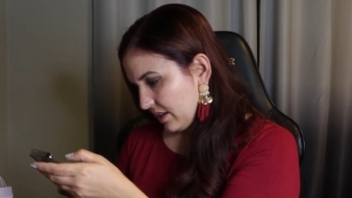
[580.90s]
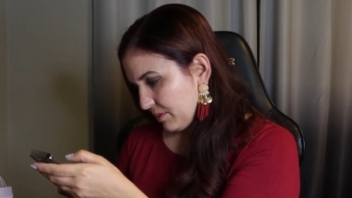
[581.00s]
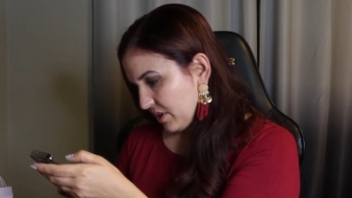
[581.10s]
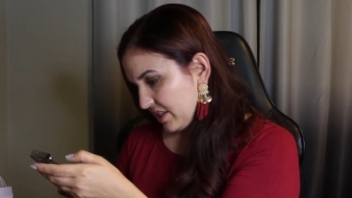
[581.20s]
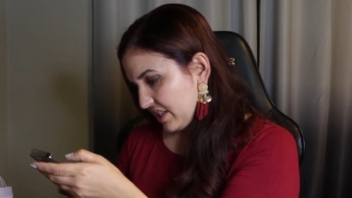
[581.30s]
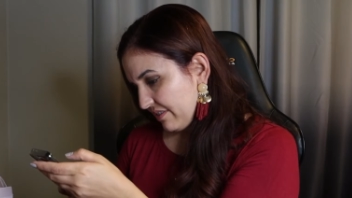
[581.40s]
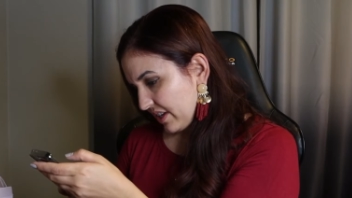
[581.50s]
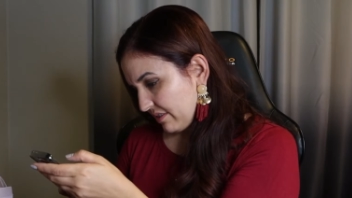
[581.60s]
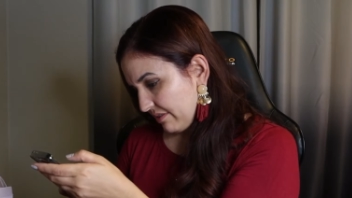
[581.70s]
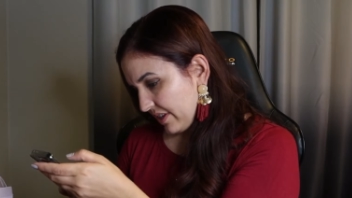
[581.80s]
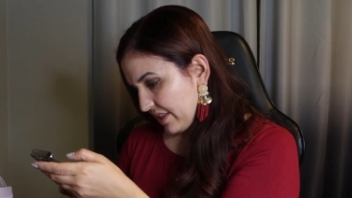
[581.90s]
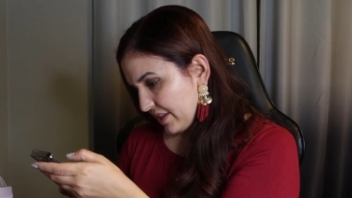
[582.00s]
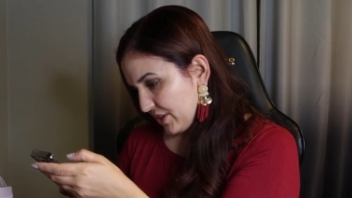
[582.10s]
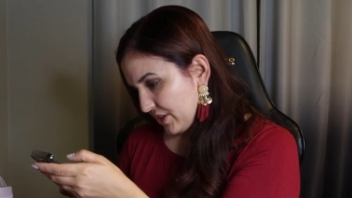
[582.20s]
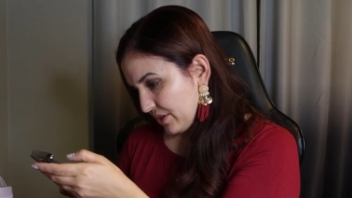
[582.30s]
Trying to see if I can find
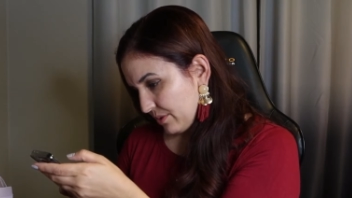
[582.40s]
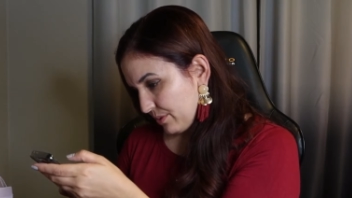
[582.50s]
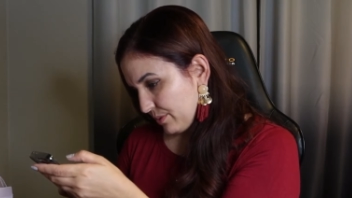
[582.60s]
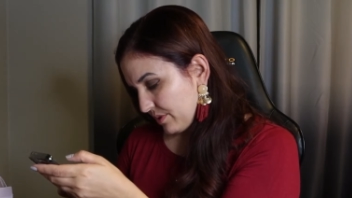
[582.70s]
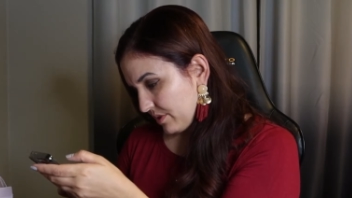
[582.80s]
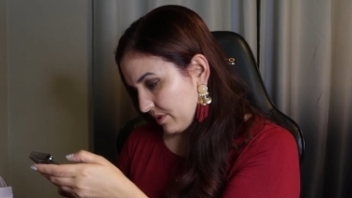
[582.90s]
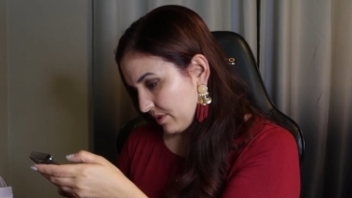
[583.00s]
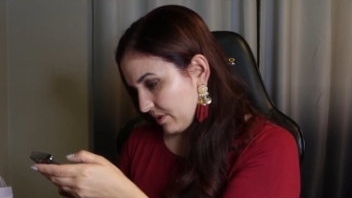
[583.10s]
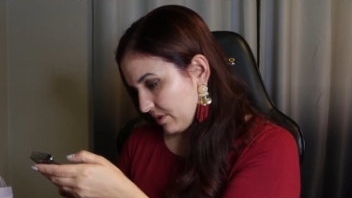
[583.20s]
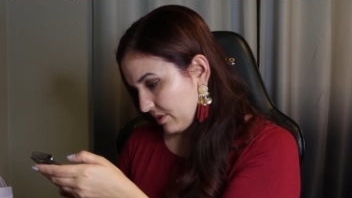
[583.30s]
the notes.